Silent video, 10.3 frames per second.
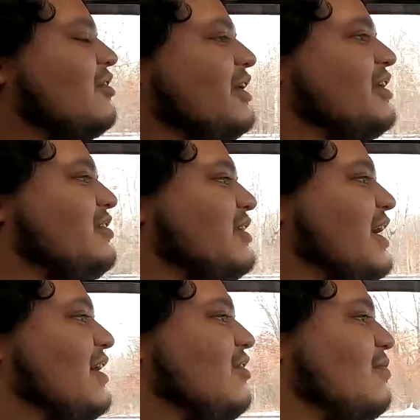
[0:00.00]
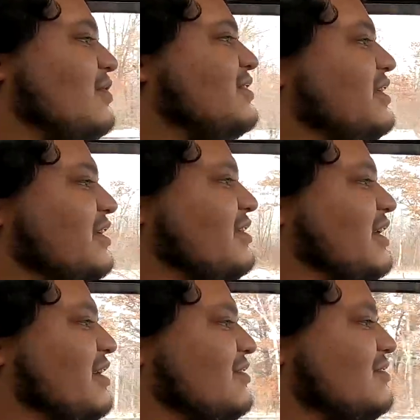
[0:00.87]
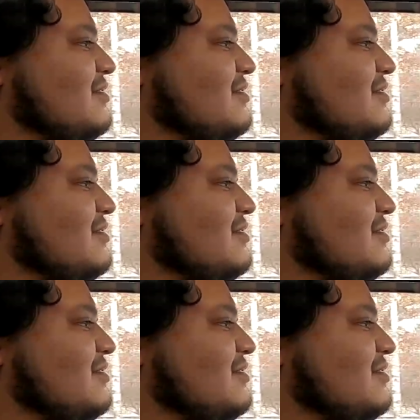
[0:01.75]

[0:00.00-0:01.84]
Oh no, yeah, almost a year now.